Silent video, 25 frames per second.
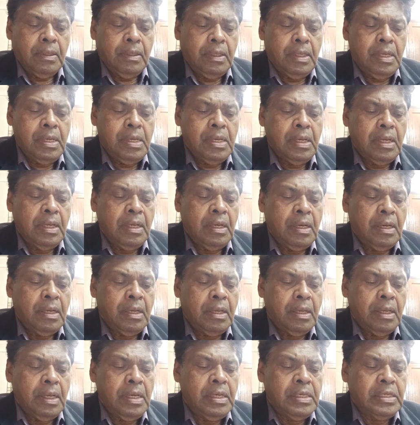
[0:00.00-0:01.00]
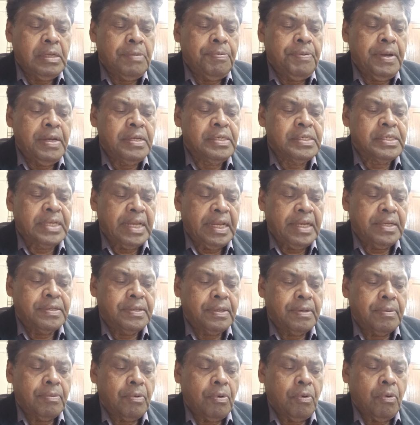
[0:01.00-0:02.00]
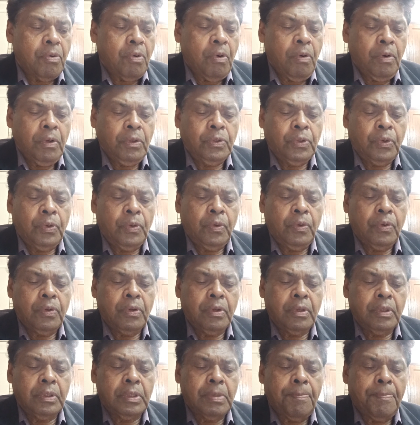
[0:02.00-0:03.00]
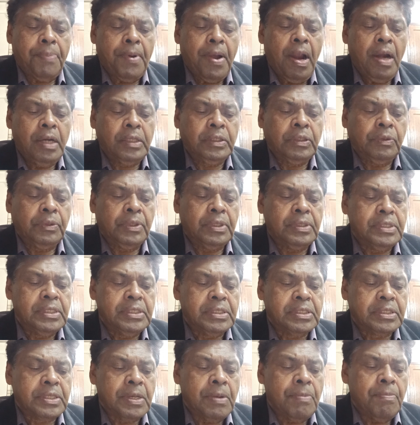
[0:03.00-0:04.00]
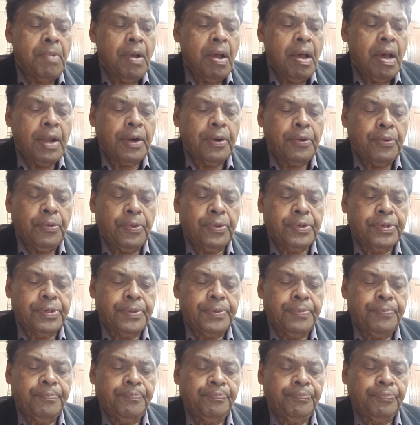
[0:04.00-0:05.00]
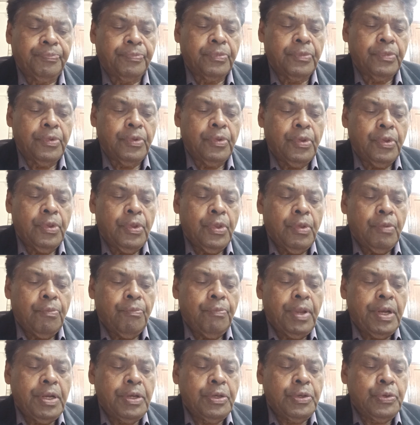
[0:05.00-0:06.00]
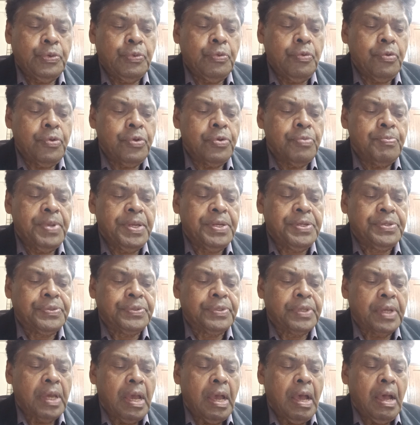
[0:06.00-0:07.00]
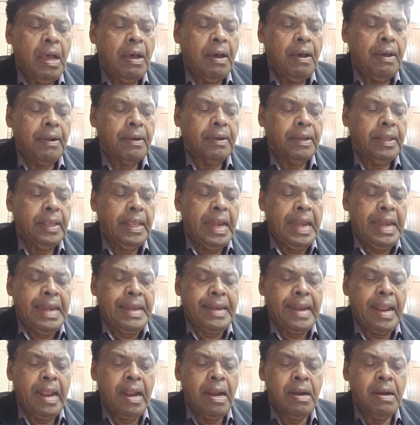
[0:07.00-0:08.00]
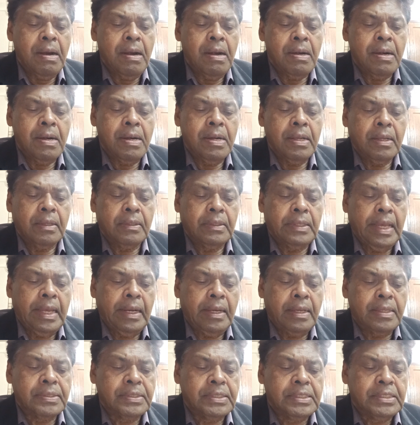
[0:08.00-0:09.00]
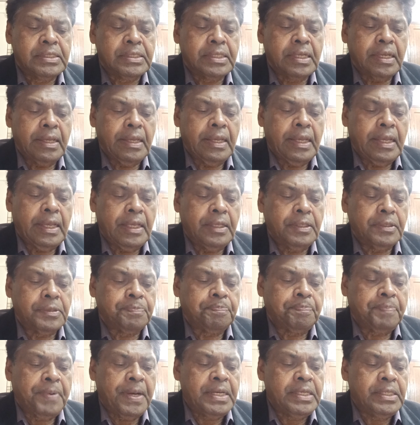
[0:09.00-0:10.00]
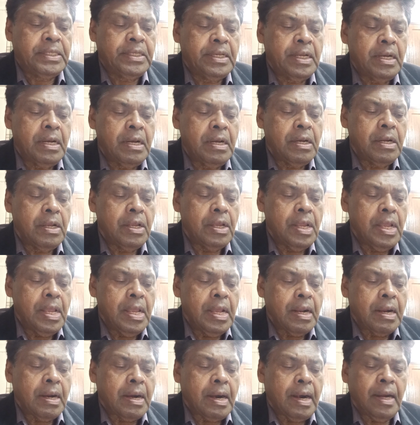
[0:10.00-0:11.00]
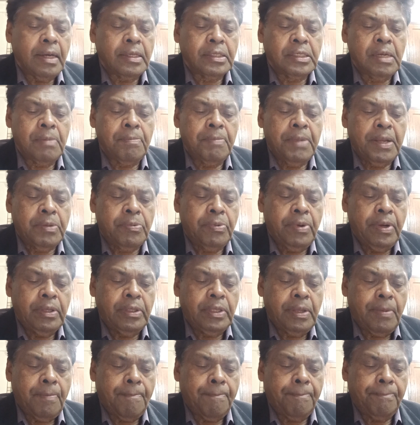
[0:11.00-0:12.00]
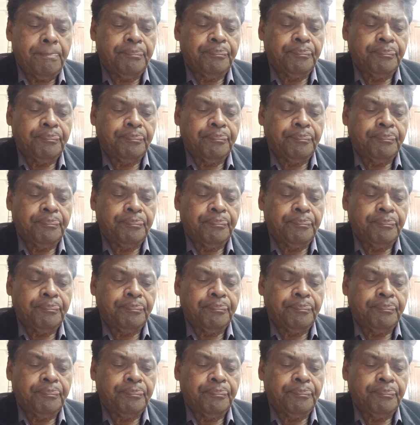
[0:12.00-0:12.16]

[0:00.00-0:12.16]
in an indefinite state, although the parts of the system are not. When two qubits are entangled, there exists a special connection between them.